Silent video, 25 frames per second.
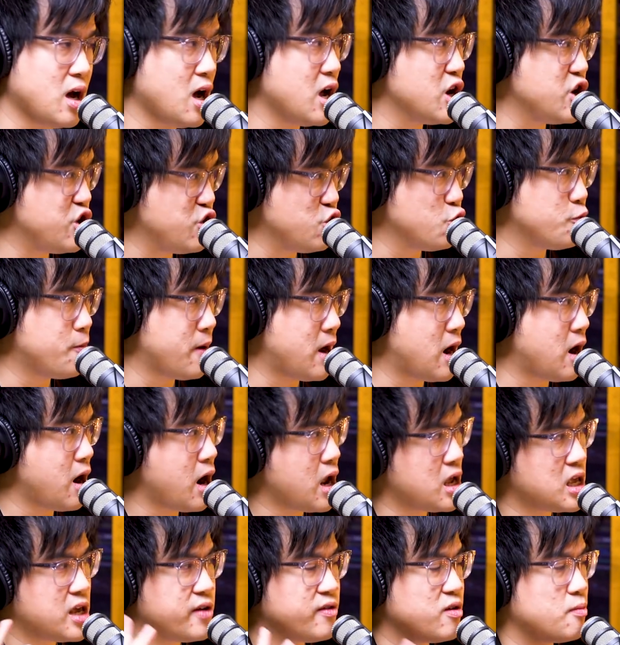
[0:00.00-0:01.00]
a new pair
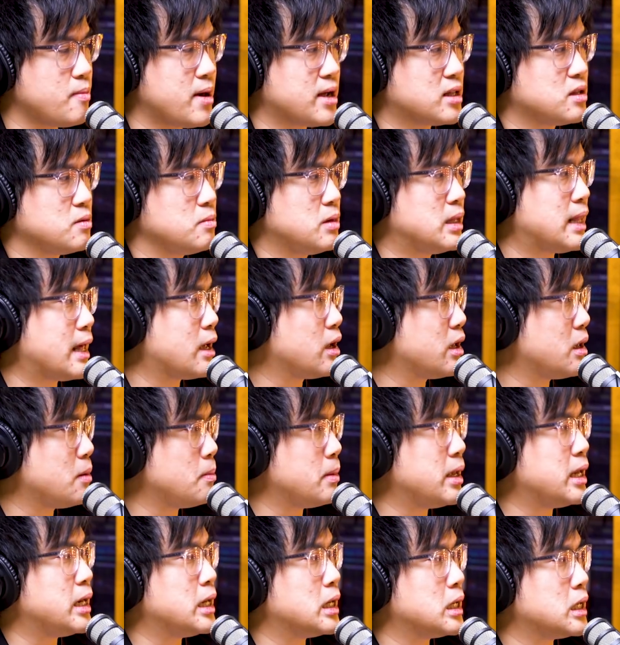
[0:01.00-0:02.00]
and gave it back to me
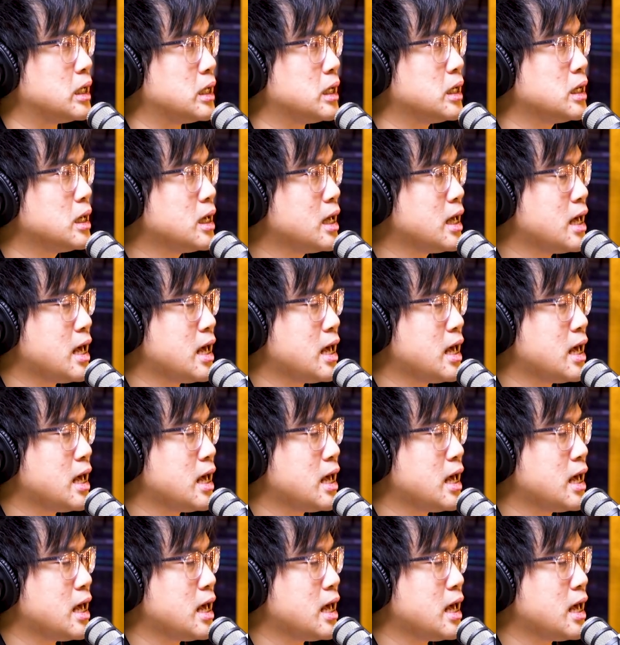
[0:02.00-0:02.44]
immediately.